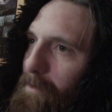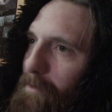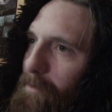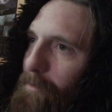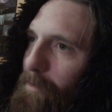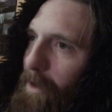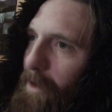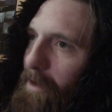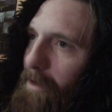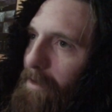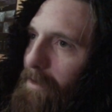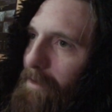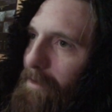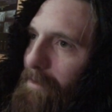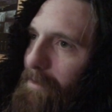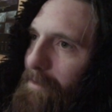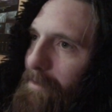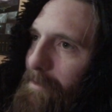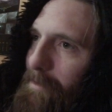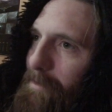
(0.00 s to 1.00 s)

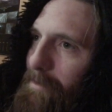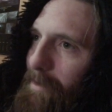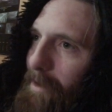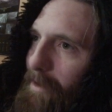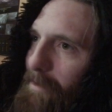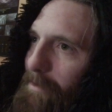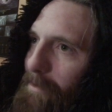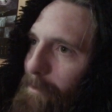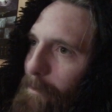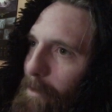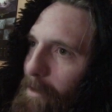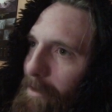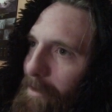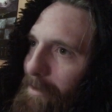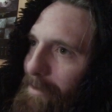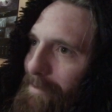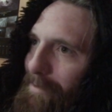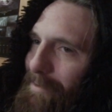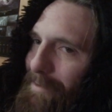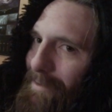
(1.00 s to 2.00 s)
fucking sex
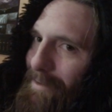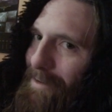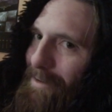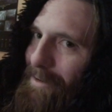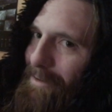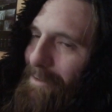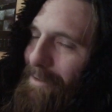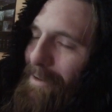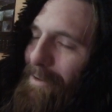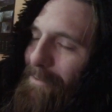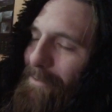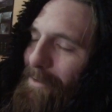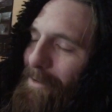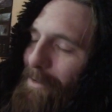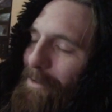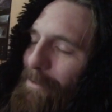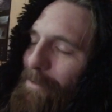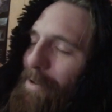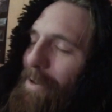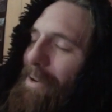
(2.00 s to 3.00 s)
thrillers, you know, like one of
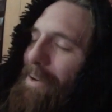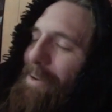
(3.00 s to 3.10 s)
those